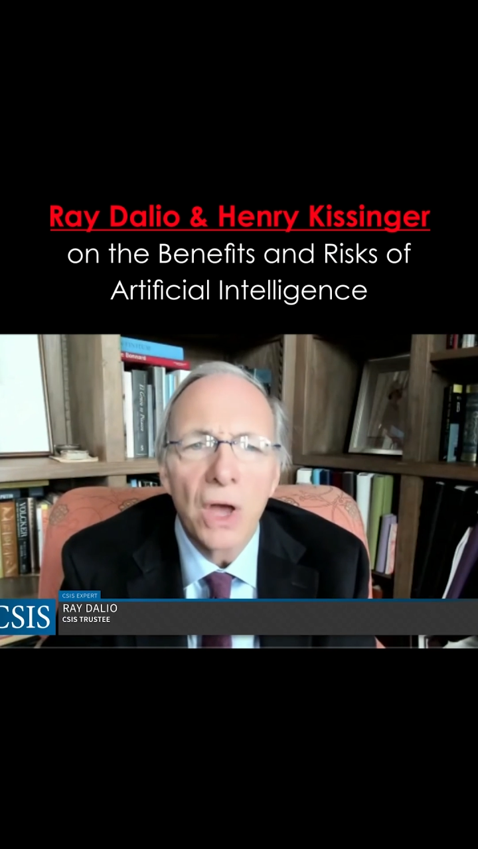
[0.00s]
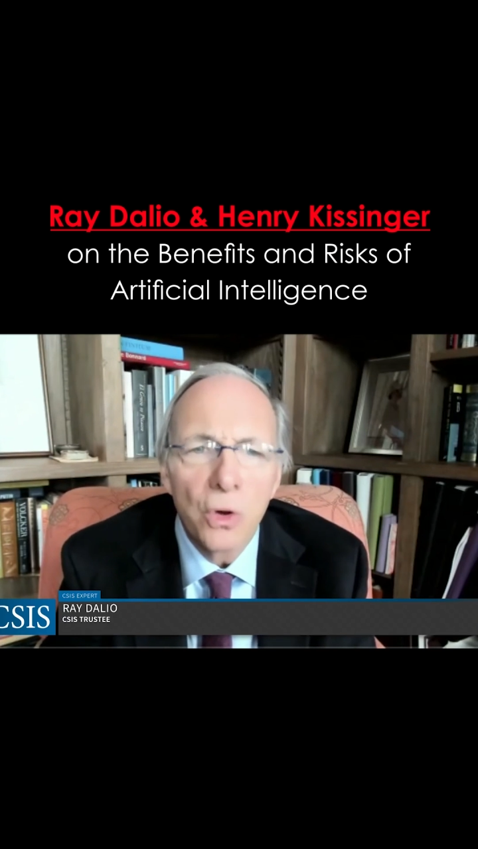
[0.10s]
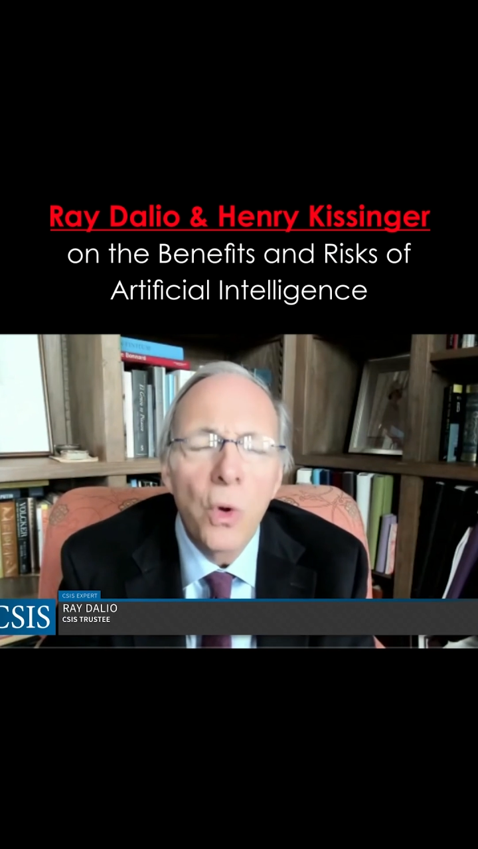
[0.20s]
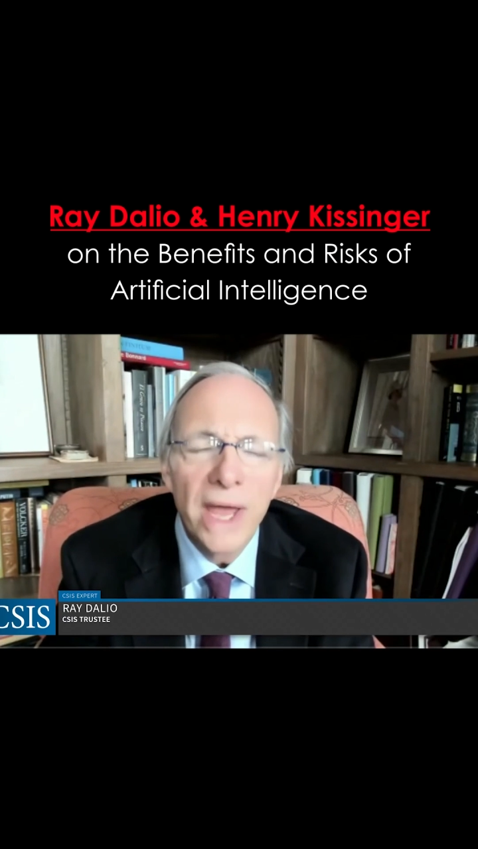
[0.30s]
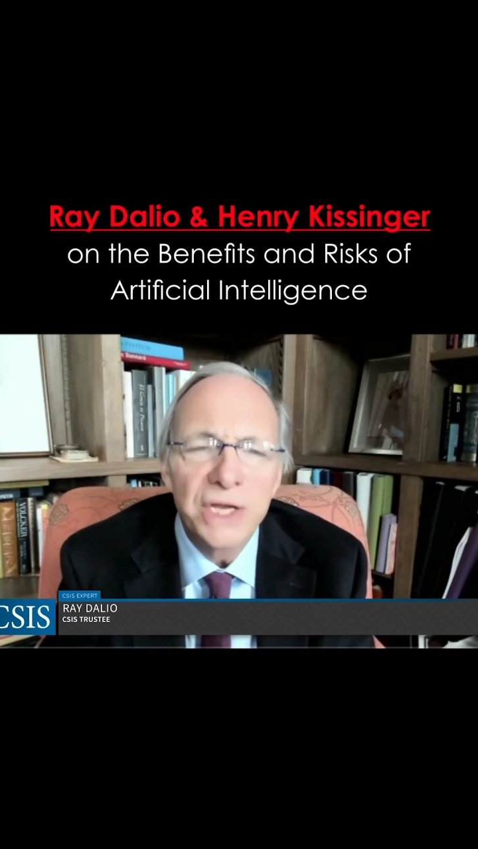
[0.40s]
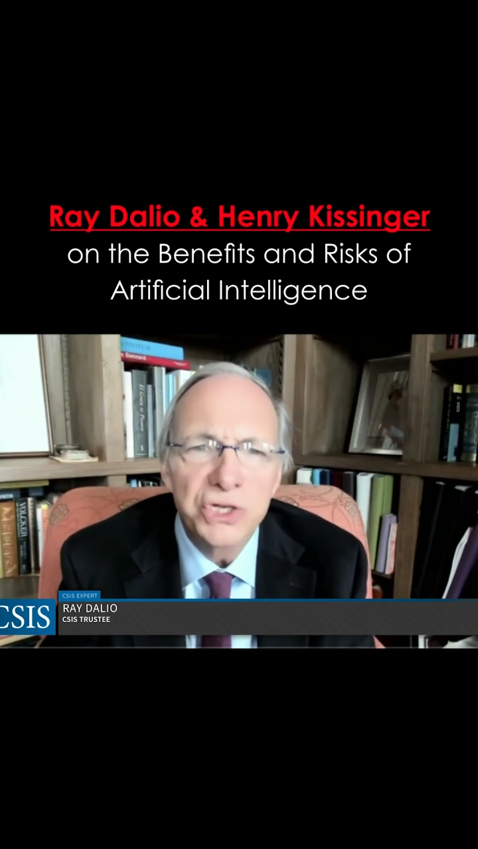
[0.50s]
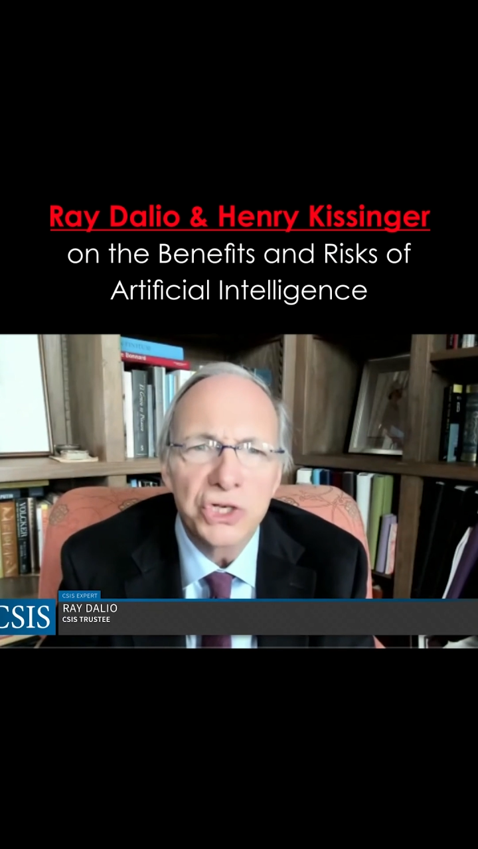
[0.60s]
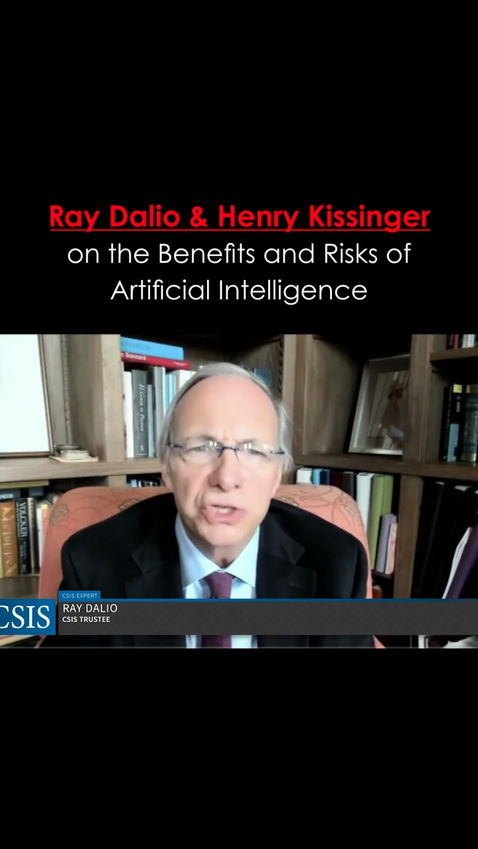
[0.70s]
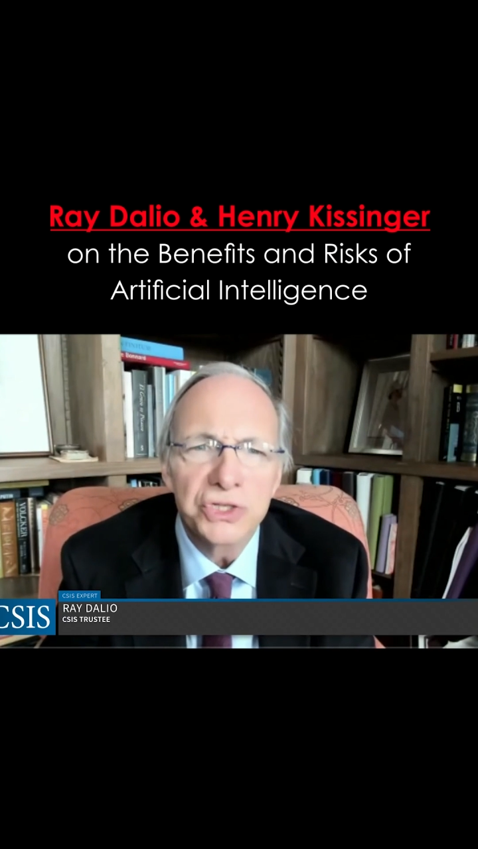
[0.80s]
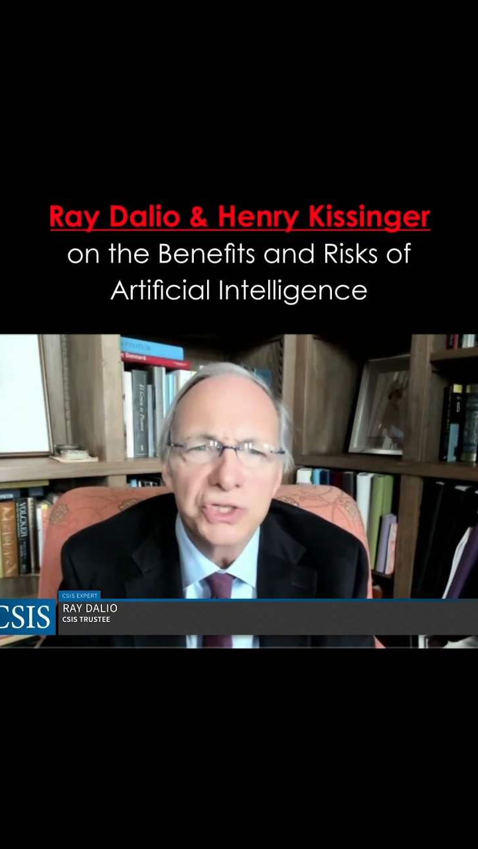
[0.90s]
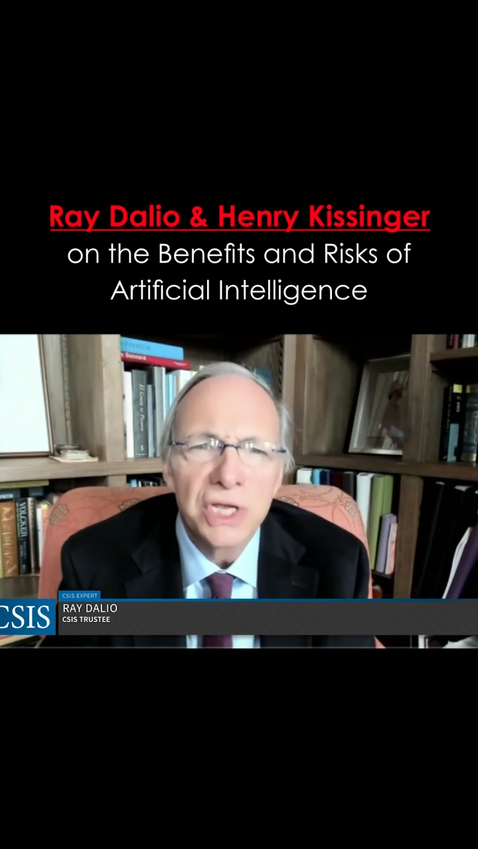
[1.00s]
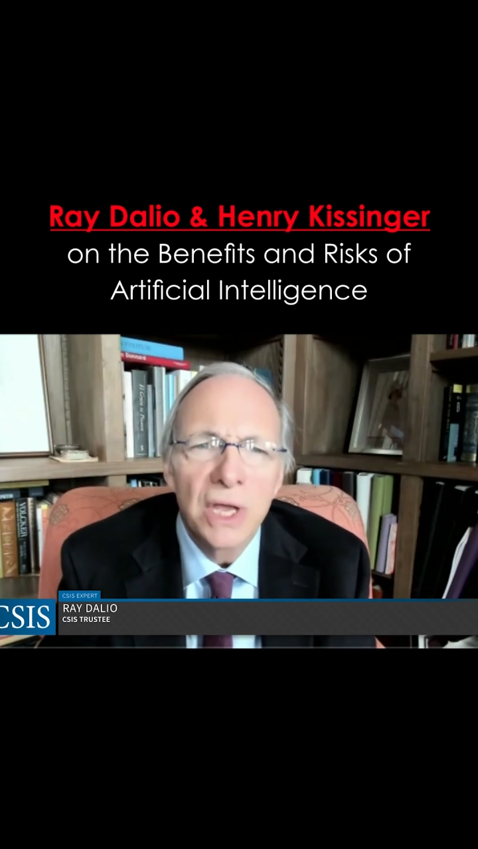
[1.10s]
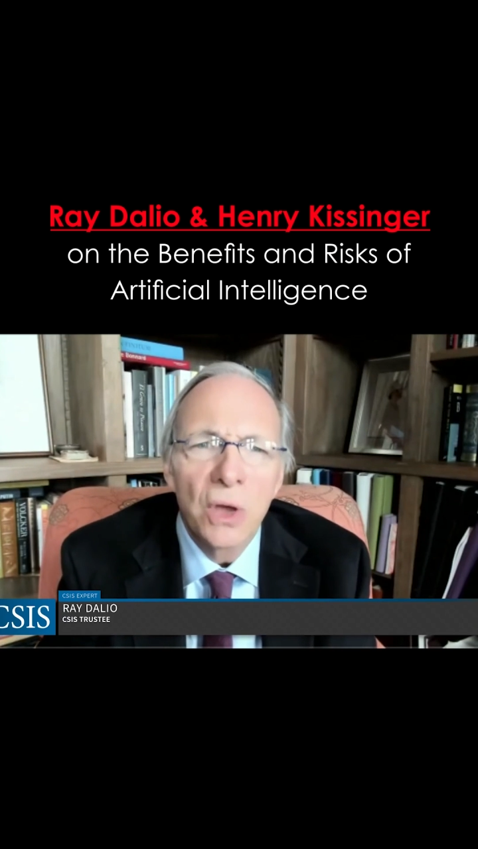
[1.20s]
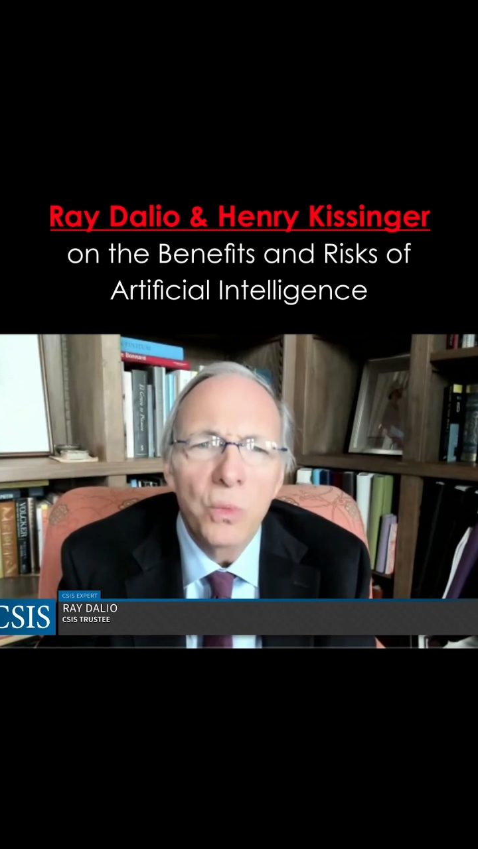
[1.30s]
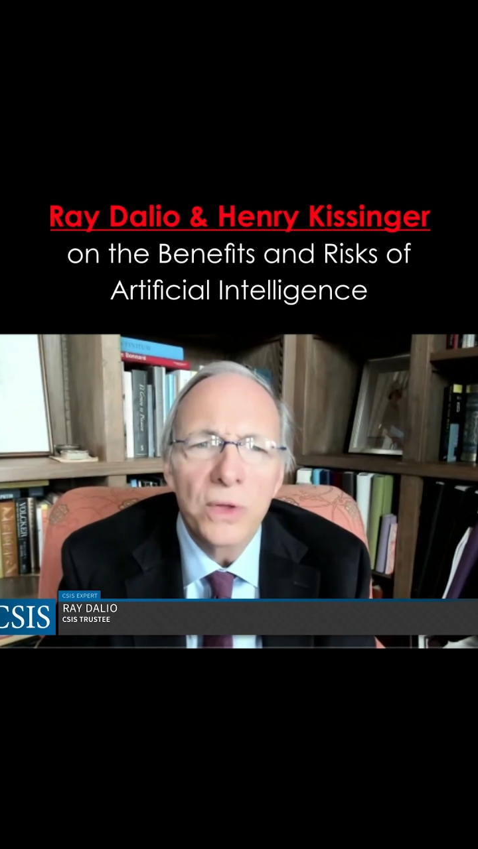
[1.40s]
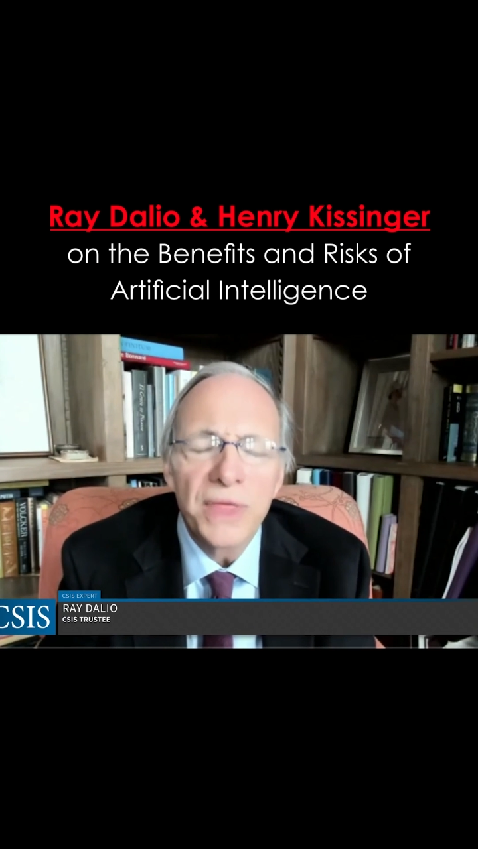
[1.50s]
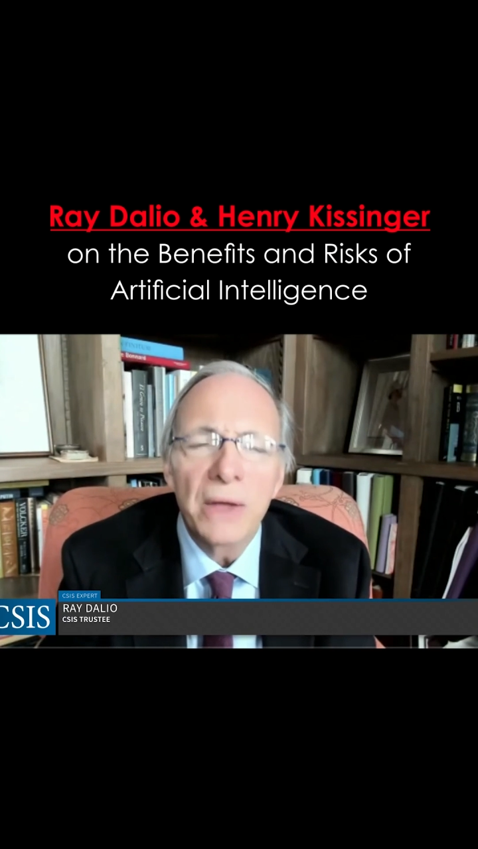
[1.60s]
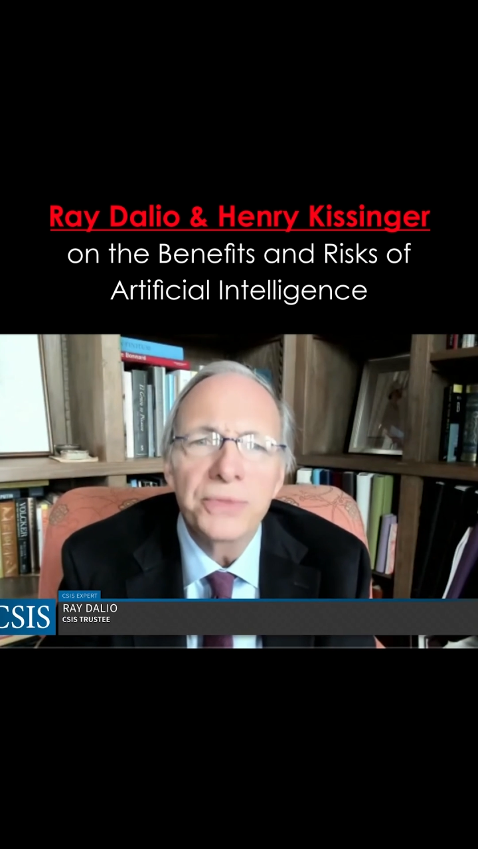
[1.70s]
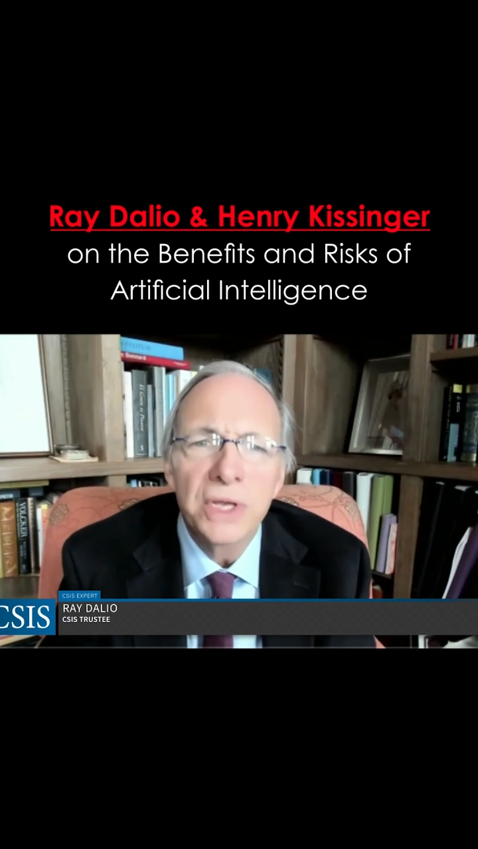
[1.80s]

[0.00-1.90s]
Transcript: equations without